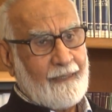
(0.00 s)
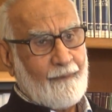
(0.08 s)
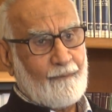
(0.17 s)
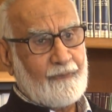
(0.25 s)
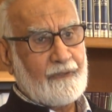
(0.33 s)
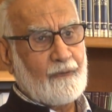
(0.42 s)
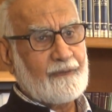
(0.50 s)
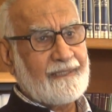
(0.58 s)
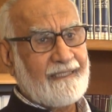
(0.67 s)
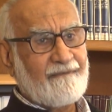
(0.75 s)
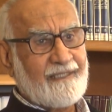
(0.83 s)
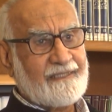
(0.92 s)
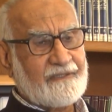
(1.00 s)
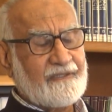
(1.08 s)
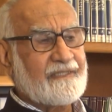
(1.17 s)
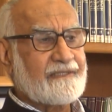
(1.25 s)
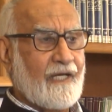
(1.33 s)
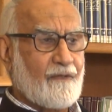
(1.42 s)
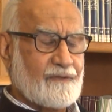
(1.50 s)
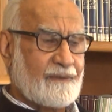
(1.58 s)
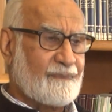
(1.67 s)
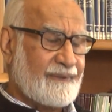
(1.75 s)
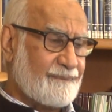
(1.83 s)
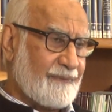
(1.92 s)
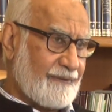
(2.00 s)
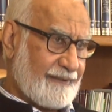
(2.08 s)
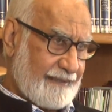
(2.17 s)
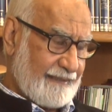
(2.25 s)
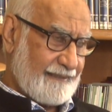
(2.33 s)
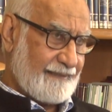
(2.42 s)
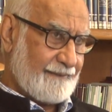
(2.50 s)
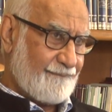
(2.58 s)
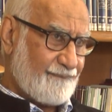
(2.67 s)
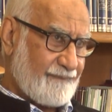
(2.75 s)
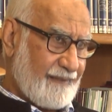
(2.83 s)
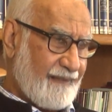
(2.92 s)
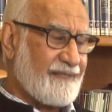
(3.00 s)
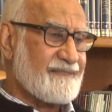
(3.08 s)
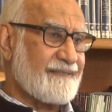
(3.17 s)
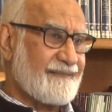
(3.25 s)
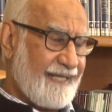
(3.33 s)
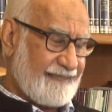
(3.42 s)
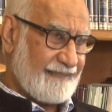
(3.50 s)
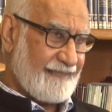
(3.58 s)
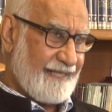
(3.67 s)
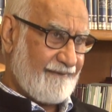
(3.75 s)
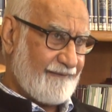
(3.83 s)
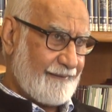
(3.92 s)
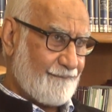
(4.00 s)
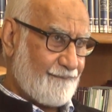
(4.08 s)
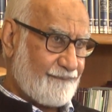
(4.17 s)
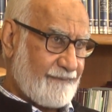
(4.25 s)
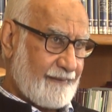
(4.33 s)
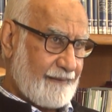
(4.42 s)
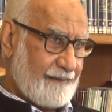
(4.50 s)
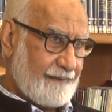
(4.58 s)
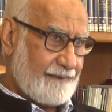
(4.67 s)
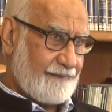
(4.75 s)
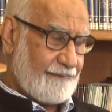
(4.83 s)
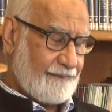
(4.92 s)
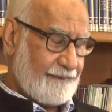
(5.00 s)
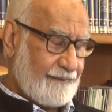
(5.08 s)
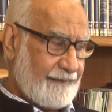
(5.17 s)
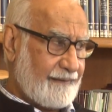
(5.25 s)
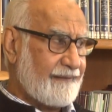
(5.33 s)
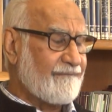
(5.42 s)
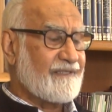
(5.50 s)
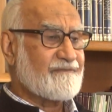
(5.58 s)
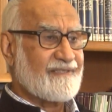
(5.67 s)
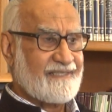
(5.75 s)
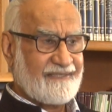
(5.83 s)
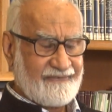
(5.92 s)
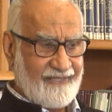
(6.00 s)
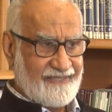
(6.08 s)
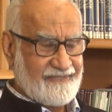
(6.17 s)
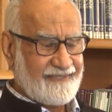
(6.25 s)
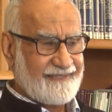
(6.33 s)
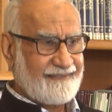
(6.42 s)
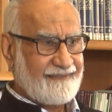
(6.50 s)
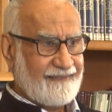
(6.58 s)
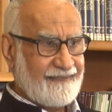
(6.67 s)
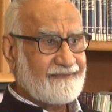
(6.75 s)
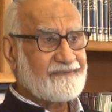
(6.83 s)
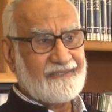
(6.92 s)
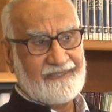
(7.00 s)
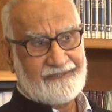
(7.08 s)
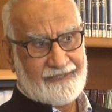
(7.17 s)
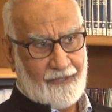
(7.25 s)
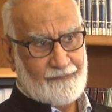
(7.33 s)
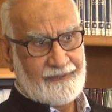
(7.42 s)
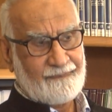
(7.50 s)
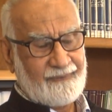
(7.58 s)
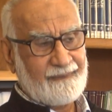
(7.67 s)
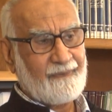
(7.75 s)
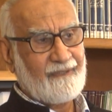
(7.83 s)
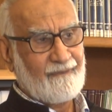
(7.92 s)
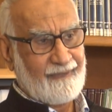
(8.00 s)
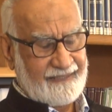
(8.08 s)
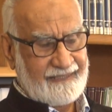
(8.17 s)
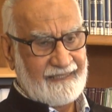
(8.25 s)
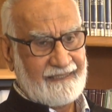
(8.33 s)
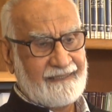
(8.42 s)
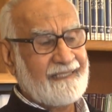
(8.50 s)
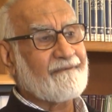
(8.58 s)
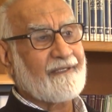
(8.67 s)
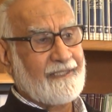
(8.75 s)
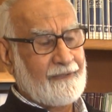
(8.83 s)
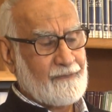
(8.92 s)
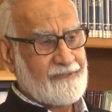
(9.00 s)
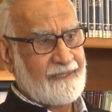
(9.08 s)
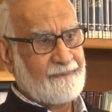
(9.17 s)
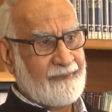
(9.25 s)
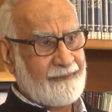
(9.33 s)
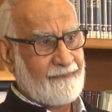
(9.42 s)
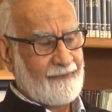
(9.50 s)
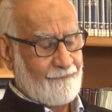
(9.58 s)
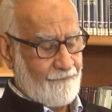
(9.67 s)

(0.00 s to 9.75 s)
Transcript: We know there were 3,000 people killed on 9/11, which was a tragedy. 3,000 people were killed. They were innocent people.